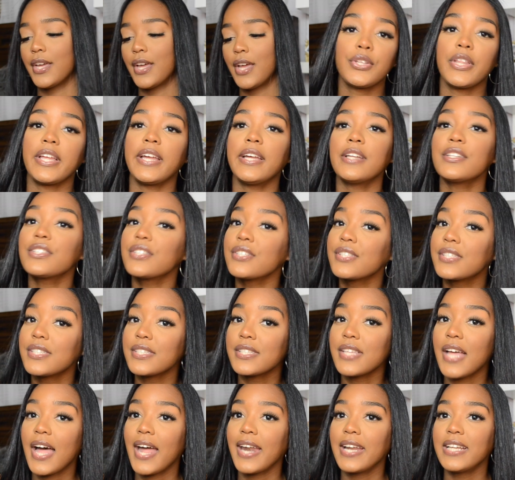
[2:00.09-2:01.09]
So the answer to
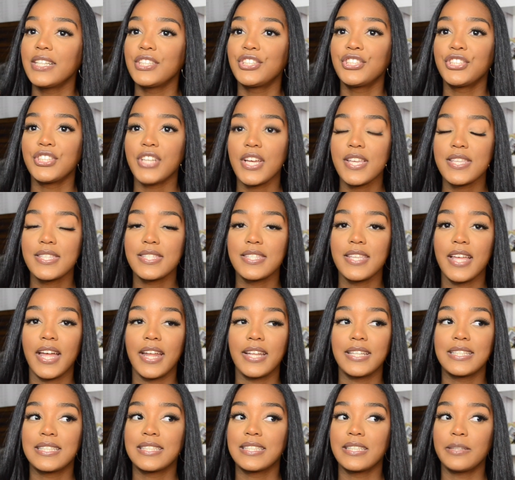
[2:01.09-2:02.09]
that is just
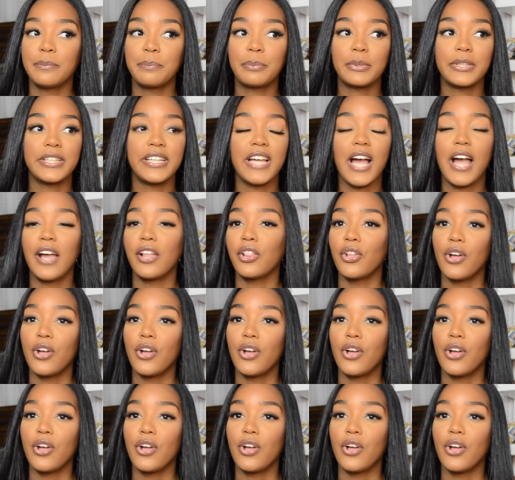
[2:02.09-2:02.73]
that simply I